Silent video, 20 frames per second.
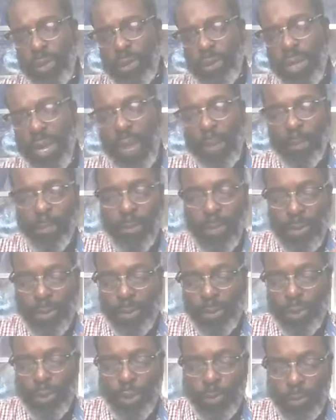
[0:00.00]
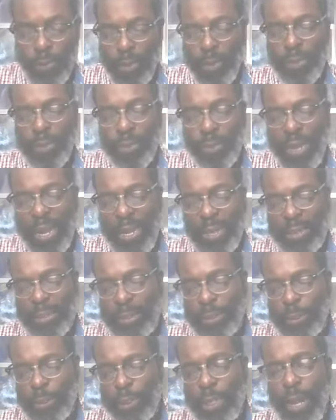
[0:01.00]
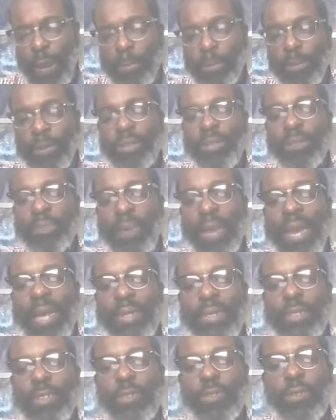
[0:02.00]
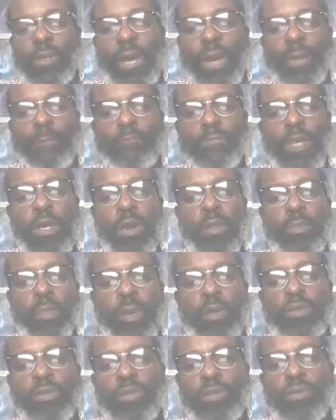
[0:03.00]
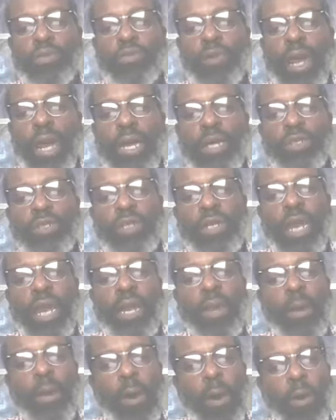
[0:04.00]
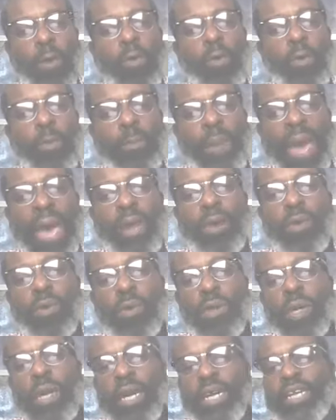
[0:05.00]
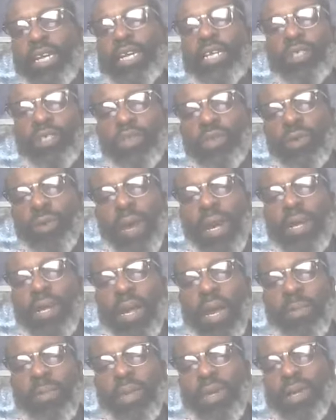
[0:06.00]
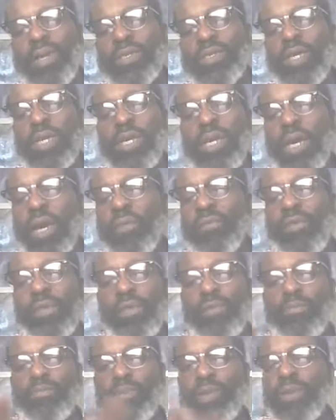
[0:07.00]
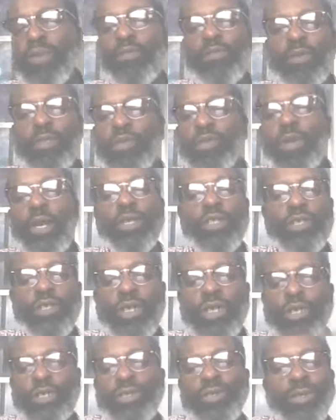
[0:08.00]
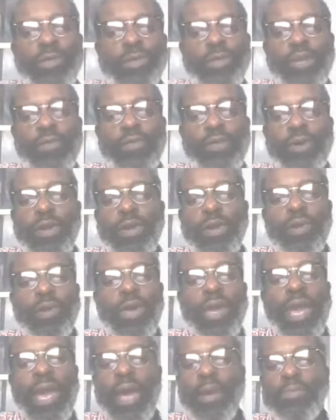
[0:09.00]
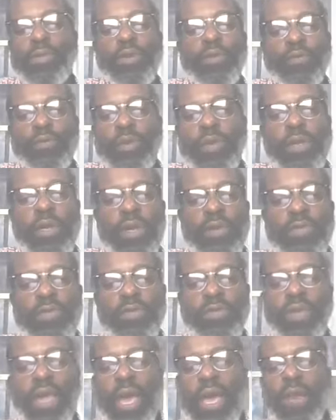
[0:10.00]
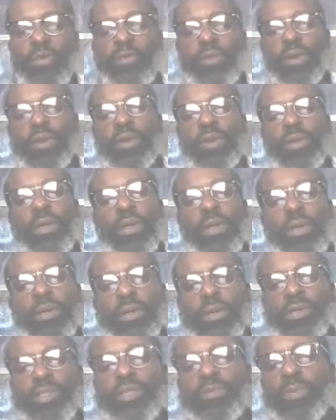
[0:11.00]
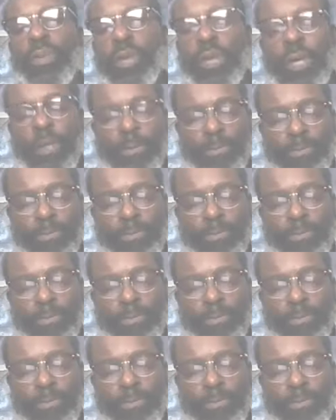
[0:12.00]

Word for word: you got spiritualities, you got principalities, you got personal trials, you got a whole battle against you right now because of the beautiful treasure that you don't even know how beautiful it is inside of you, your spirit